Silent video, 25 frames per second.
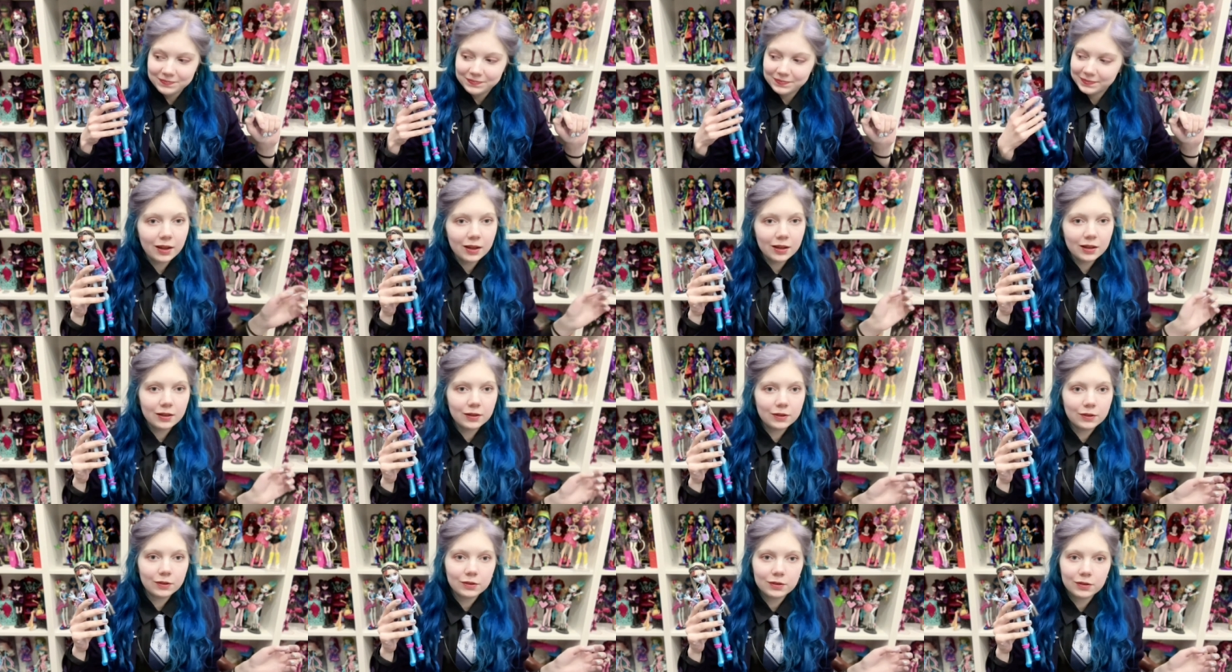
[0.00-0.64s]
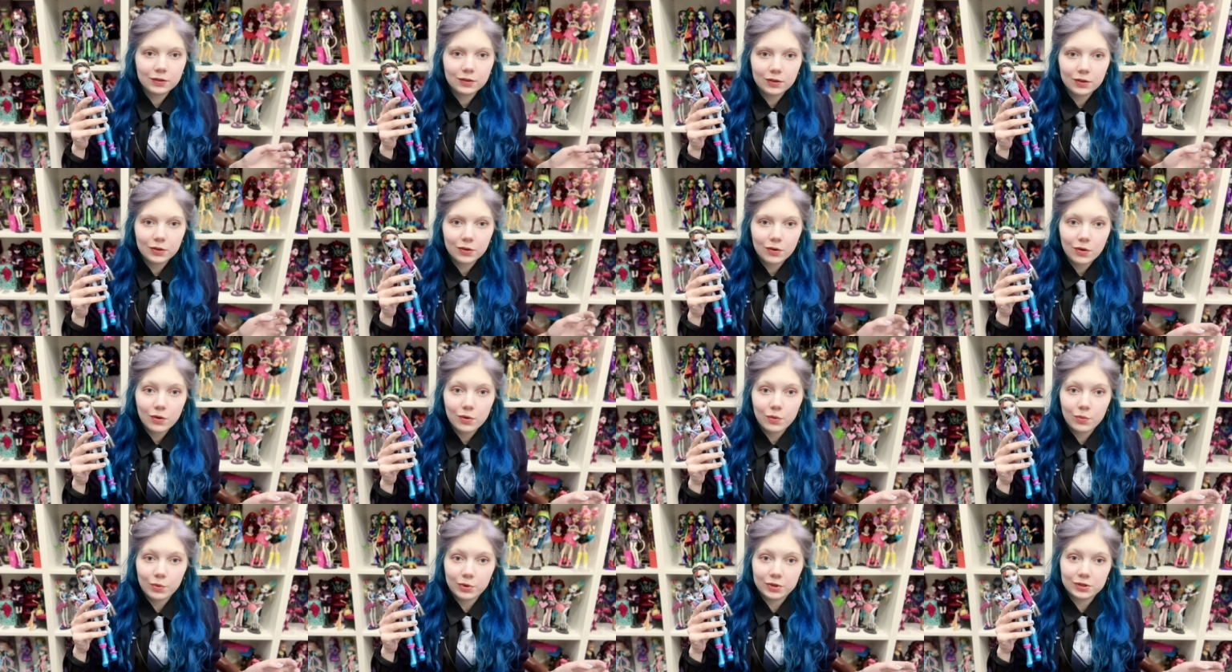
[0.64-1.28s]
I don't know
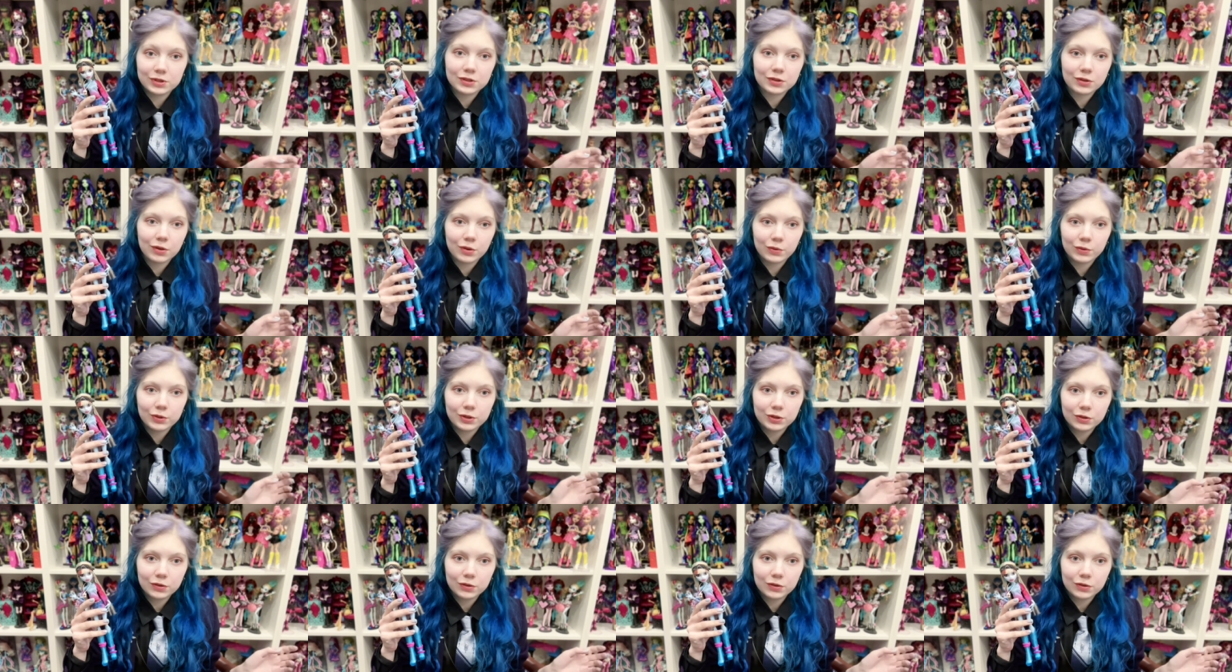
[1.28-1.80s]
what's going